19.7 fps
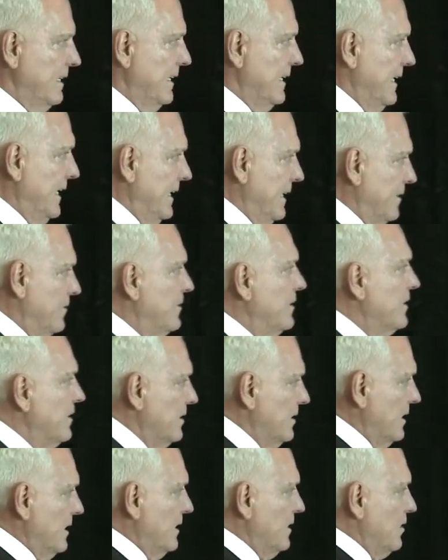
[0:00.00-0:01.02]
and
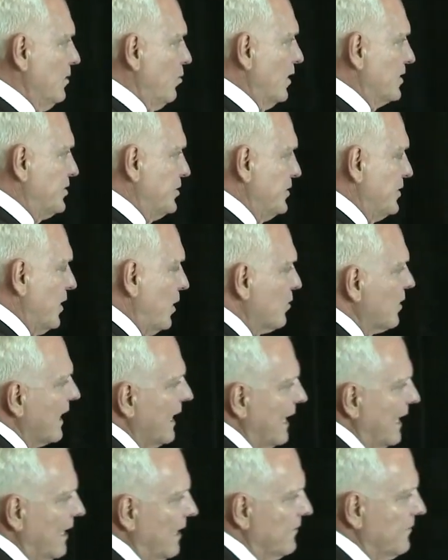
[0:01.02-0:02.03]
what you don't
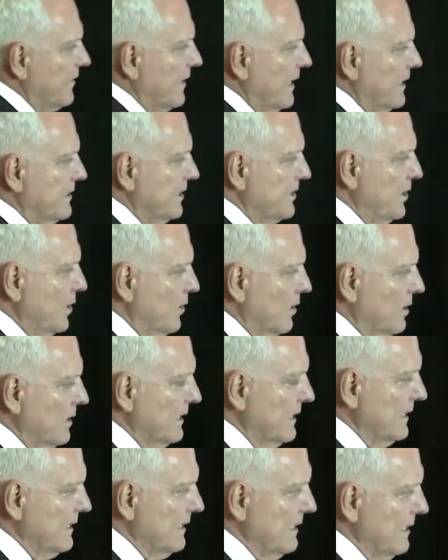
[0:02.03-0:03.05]
have under your
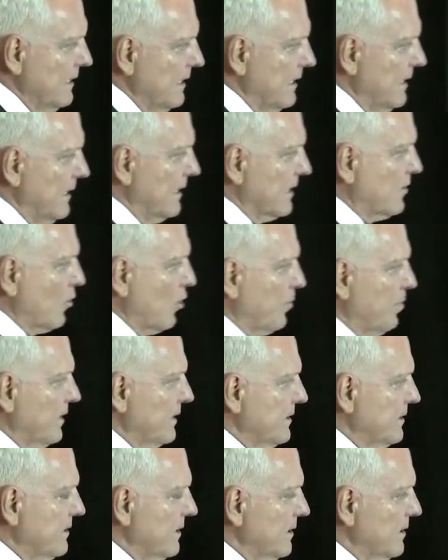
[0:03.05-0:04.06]
corporate
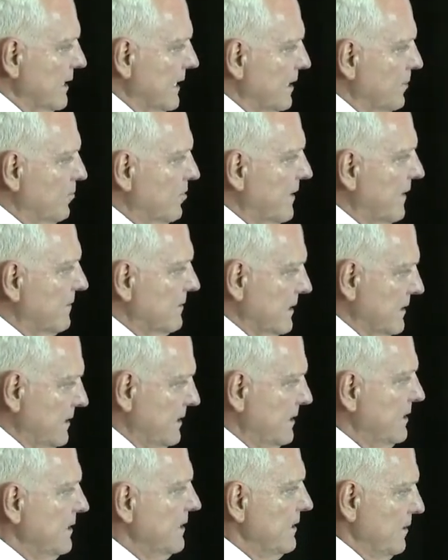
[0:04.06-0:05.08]
umbrella,
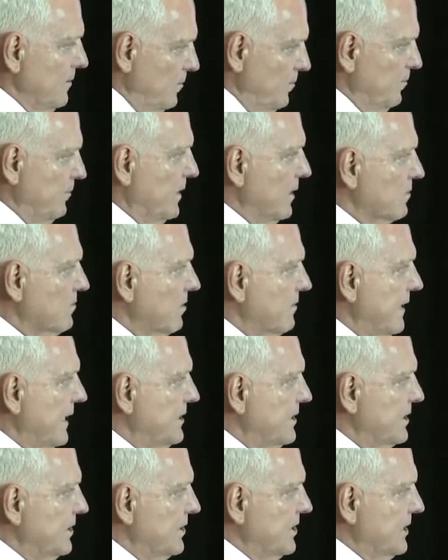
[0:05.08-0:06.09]
build
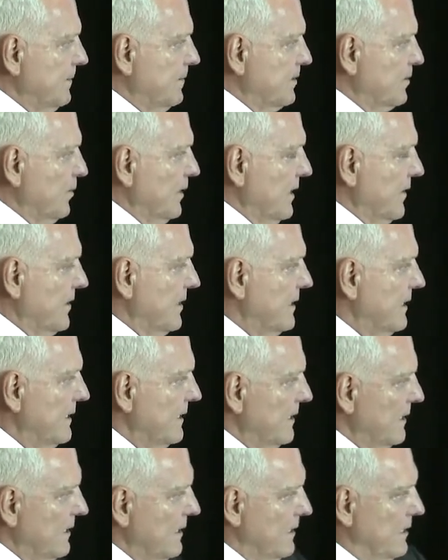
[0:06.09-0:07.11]
relationships with.
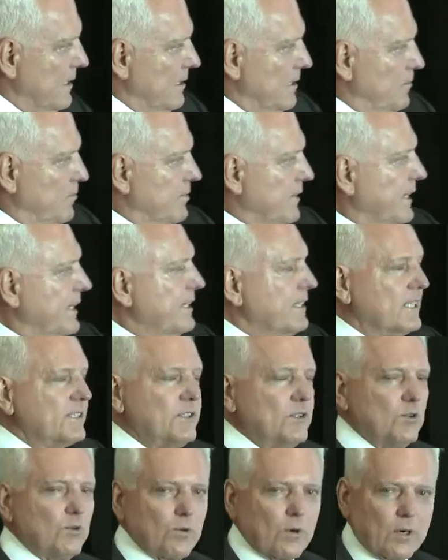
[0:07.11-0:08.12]
Bring in a
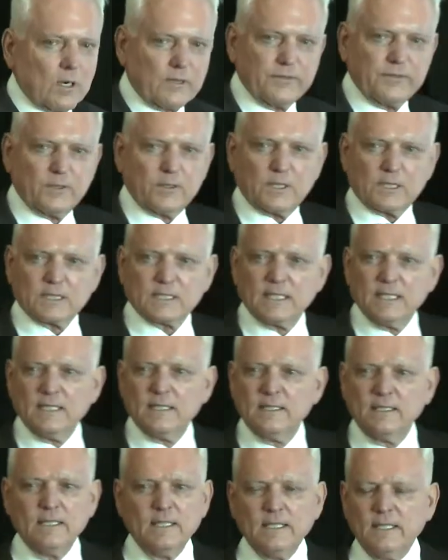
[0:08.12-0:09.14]
new workforce.
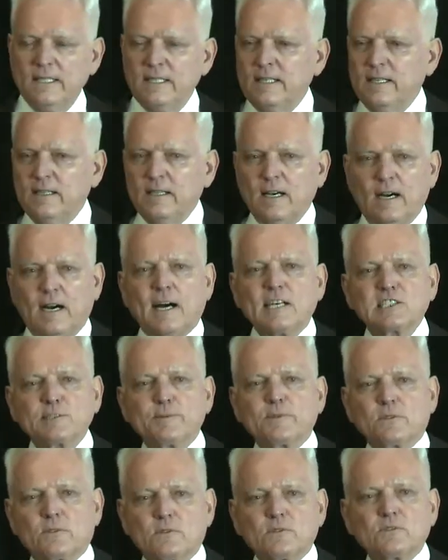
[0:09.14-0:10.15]

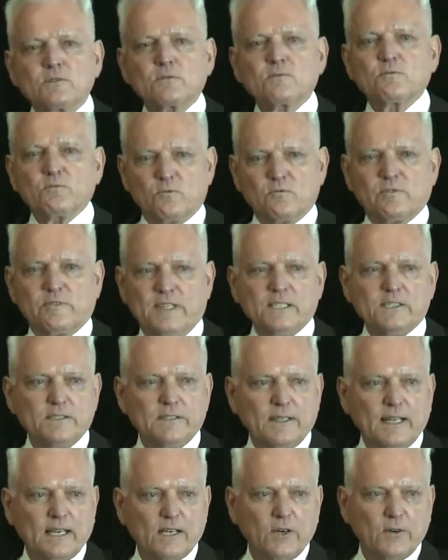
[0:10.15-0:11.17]
Hospitals, the reason
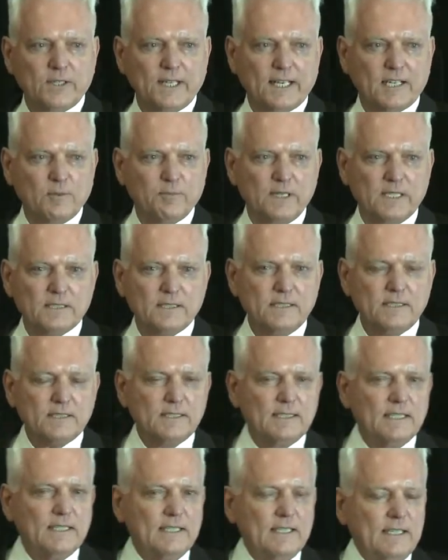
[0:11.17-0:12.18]
they're going out of
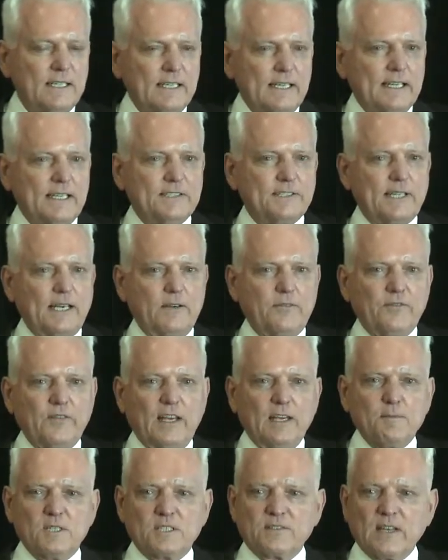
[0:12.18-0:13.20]
business is they're
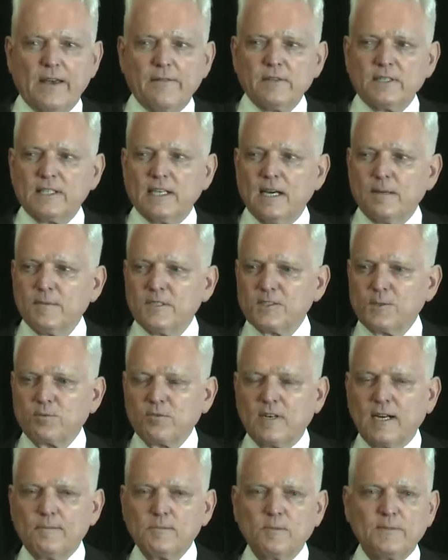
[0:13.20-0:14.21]
famous. Every time there's a
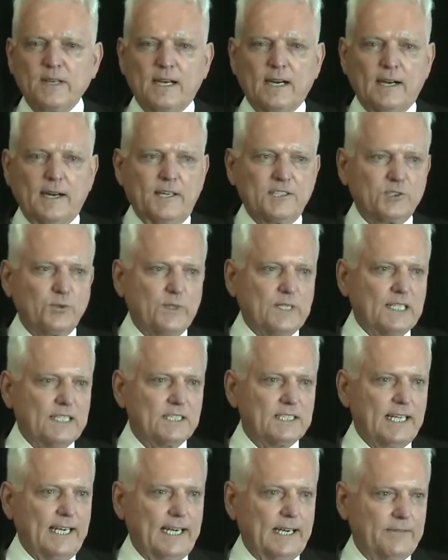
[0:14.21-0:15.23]
problem, they hire 20
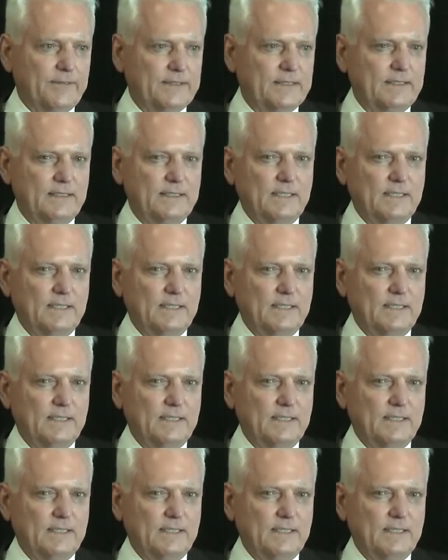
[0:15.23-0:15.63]
staff.